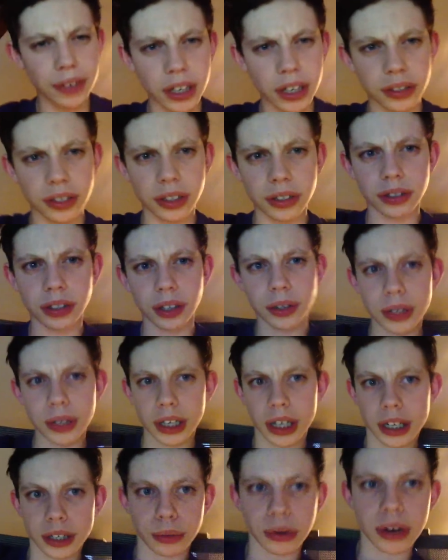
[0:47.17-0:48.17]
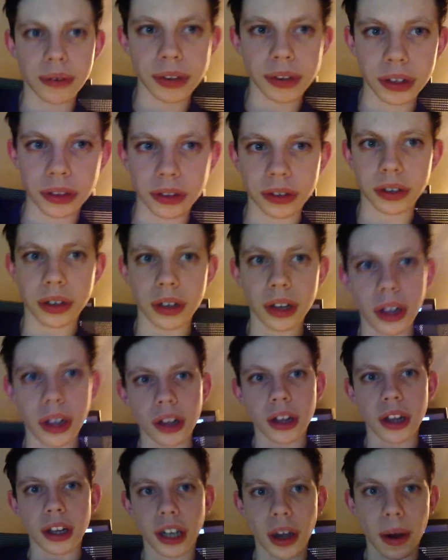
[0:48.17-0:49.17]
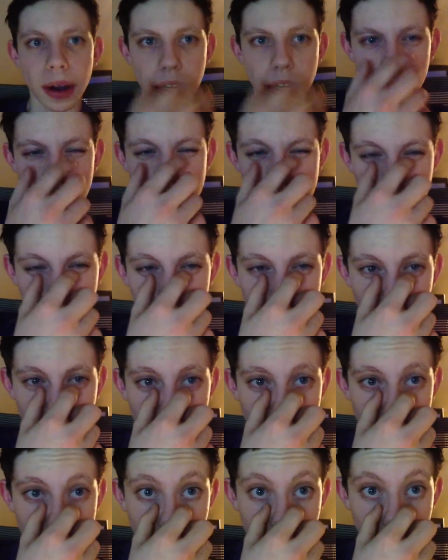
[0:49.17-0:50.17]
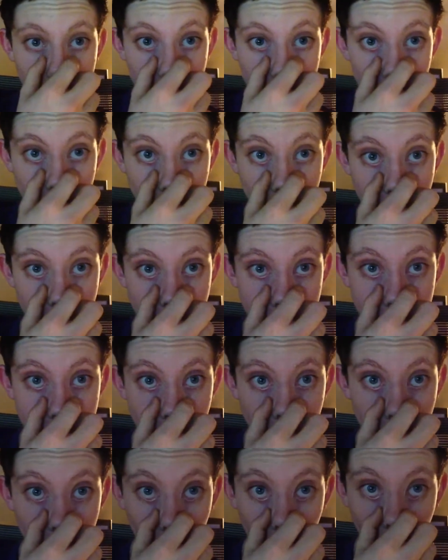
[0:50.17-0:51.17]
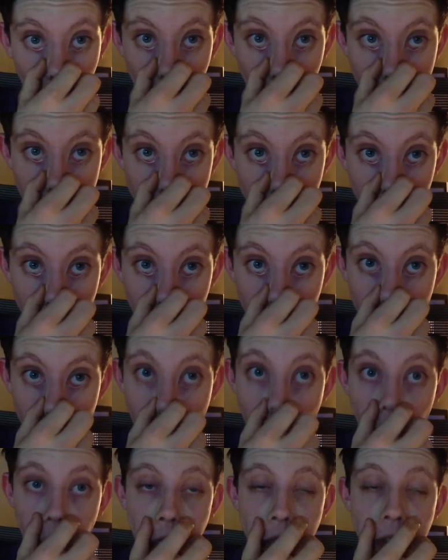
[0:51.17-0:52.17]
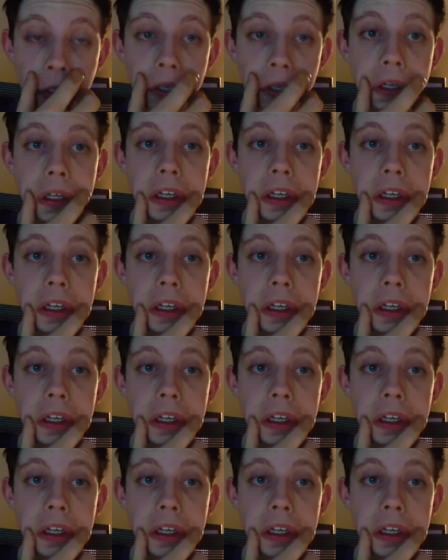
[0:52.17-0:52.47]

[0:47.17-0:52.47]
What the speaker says: video to tell you guys where everything's going. Like, you see how fucking tired I am. I'm just absolutely knackered.